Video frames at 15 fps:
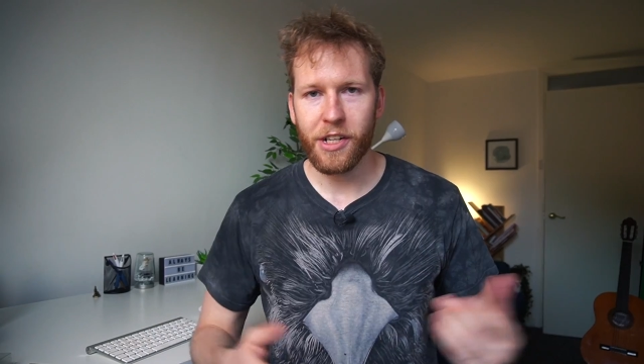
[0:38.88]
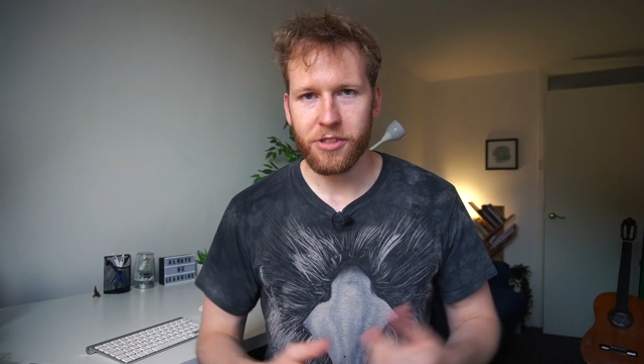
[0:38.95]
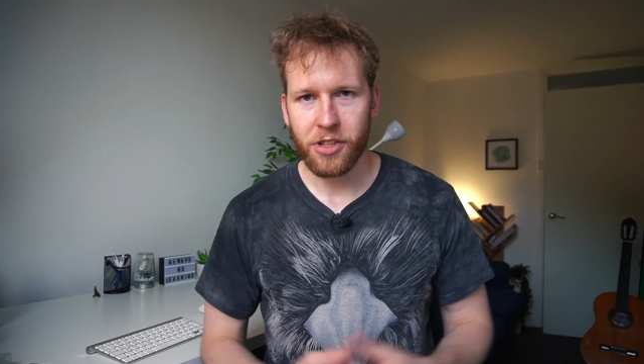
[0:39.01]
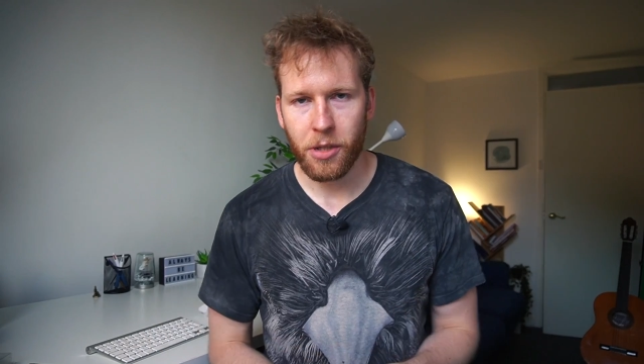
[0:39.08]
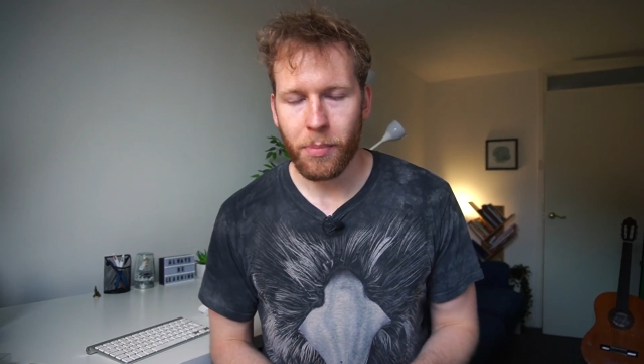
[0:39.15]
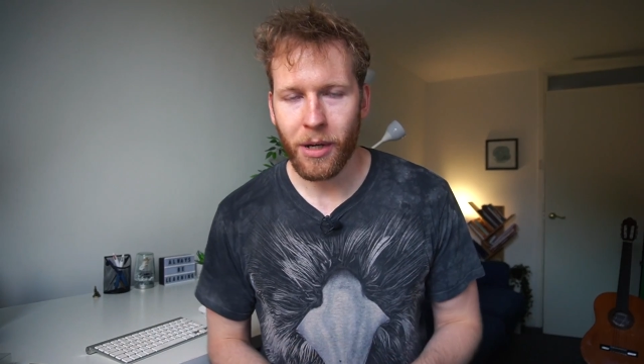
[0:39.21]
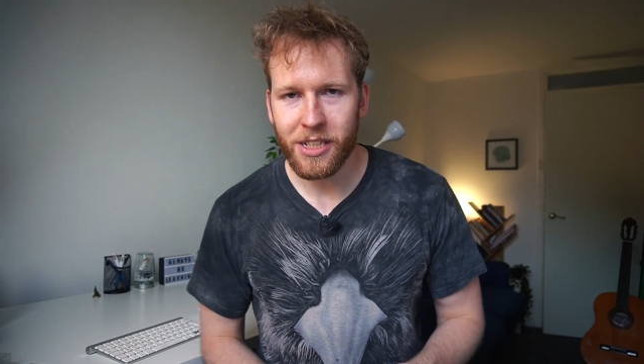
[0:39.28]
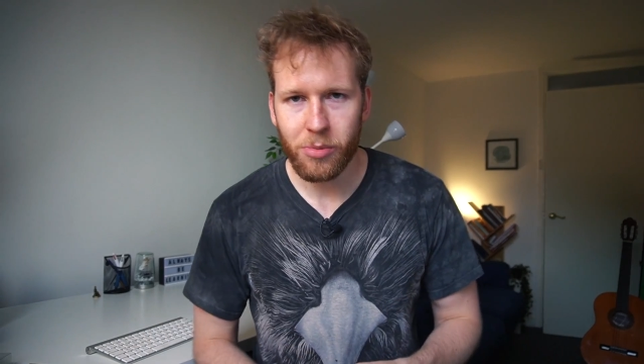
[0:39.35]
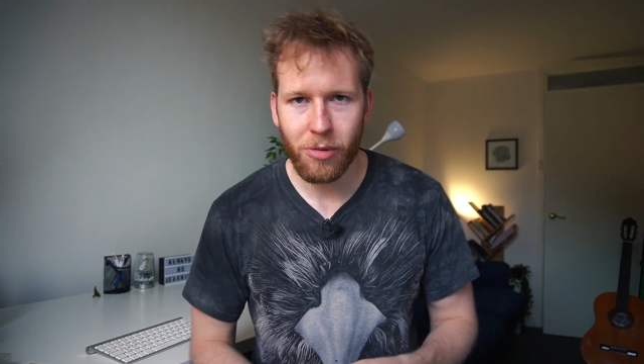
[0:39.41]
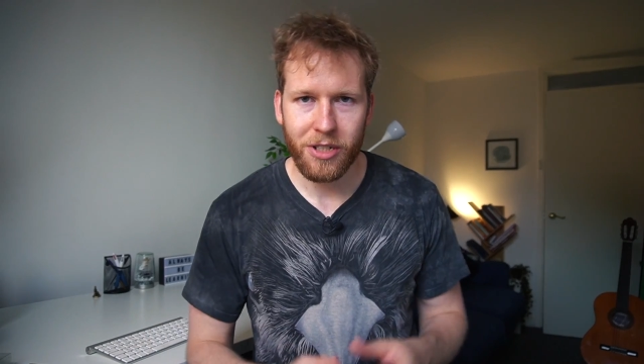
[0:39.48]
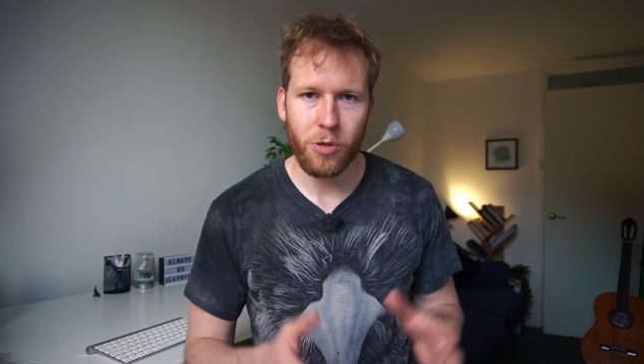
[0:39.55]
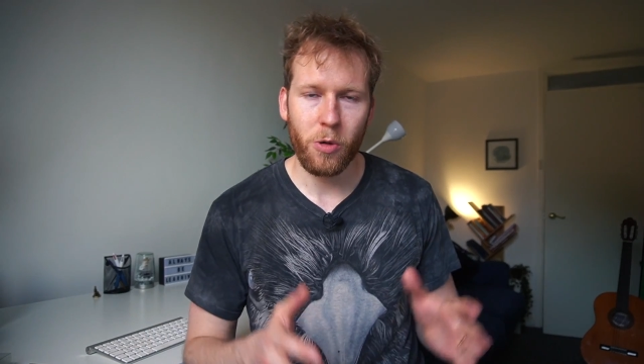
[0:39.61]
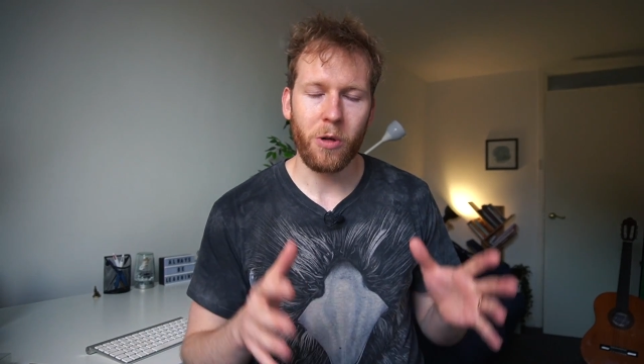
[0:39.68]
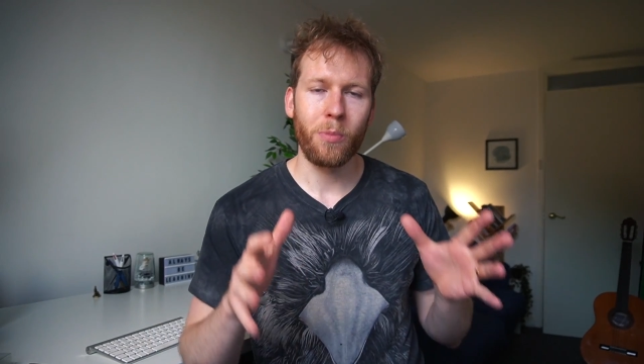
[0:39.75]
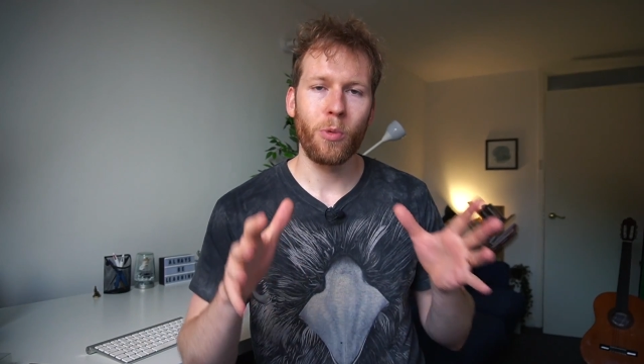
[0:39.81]
videos in the past where I
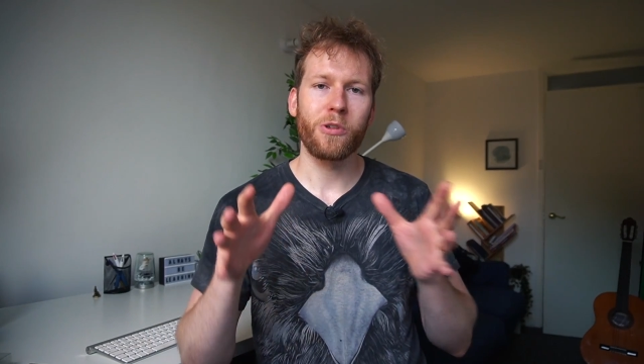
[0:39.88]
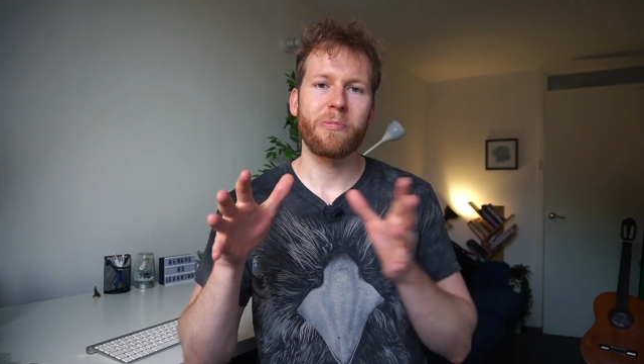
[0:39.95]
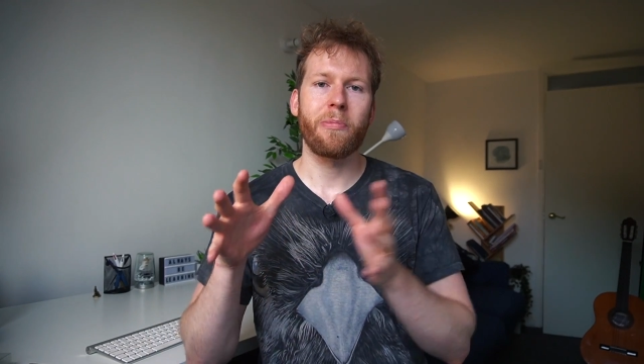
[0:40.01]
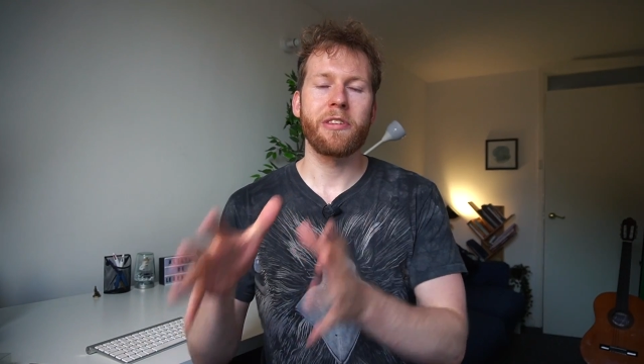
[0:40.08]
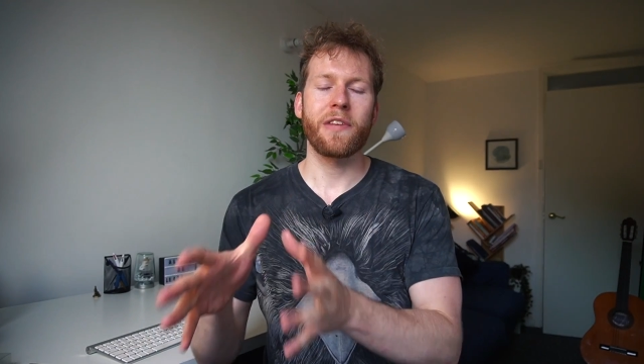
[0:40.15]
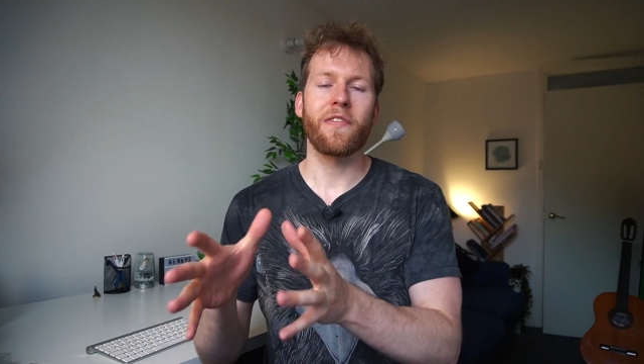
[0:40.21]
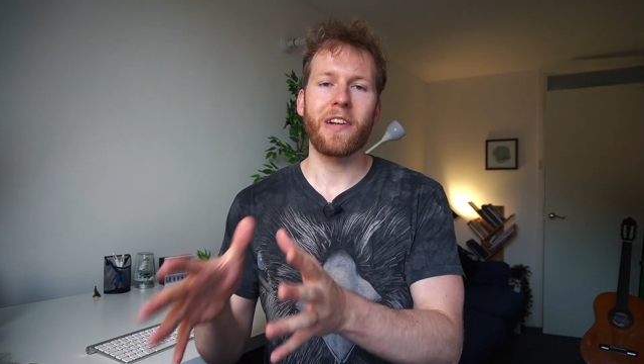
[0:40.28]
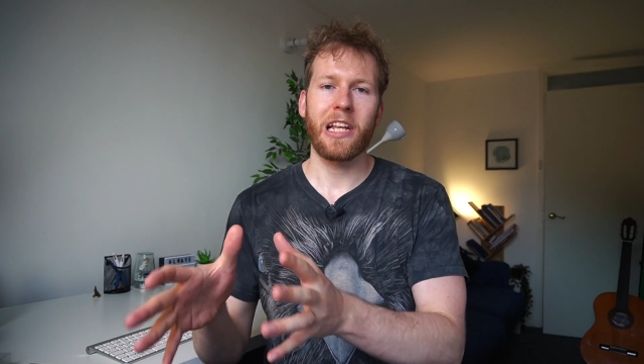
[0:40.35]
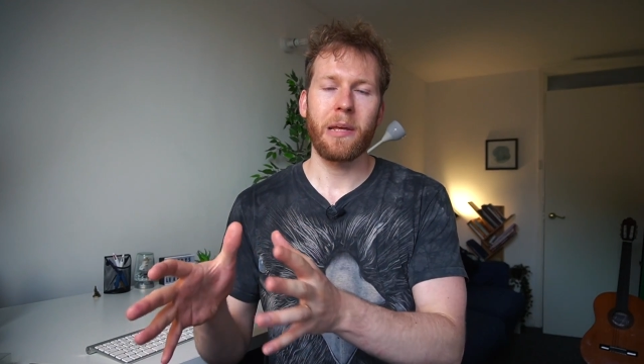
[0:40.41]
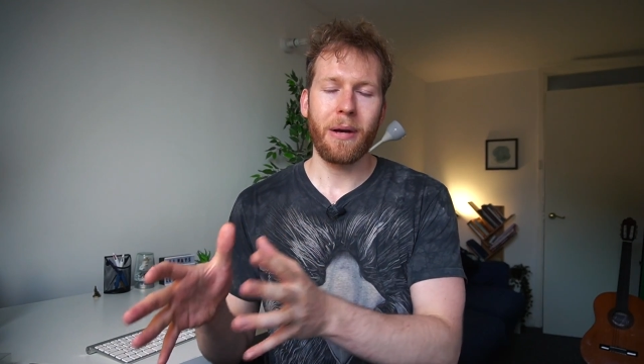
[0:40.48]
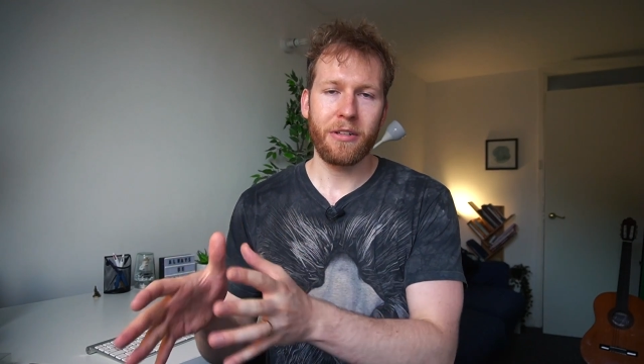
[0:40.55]
talk more specifically